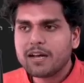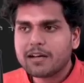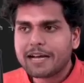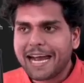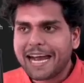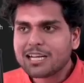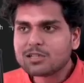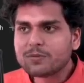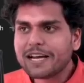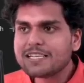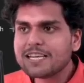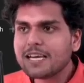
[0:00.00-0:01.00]

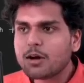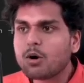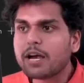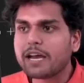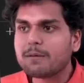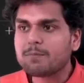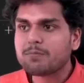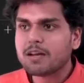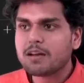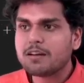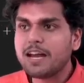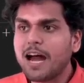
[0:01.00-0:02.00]
XYZ, okay.
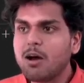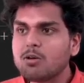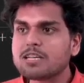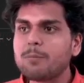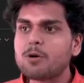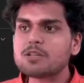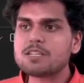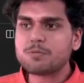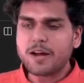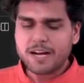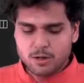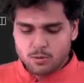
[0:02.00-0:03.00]
Now suppose if
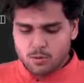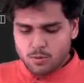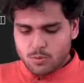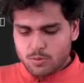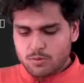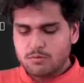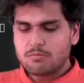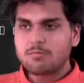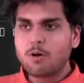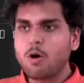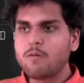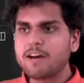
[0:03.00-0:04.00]
I do
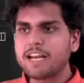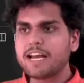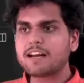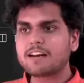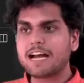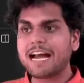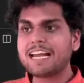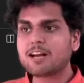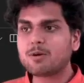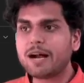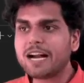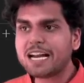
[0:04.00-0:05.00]
over here, I
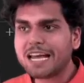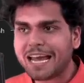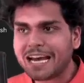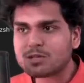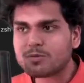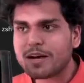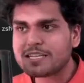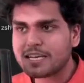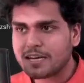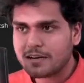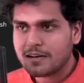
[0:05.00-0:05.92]
required XYZ.